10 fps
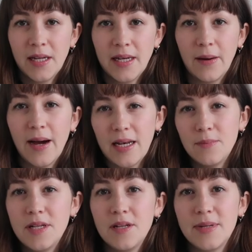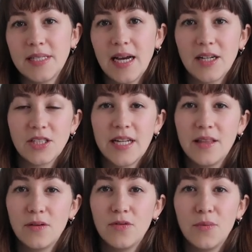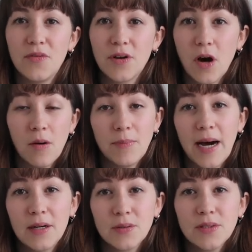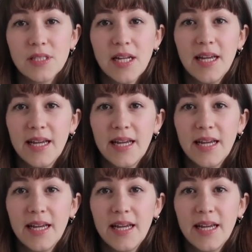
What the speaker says: Now, aluminium is actually in the form of a compound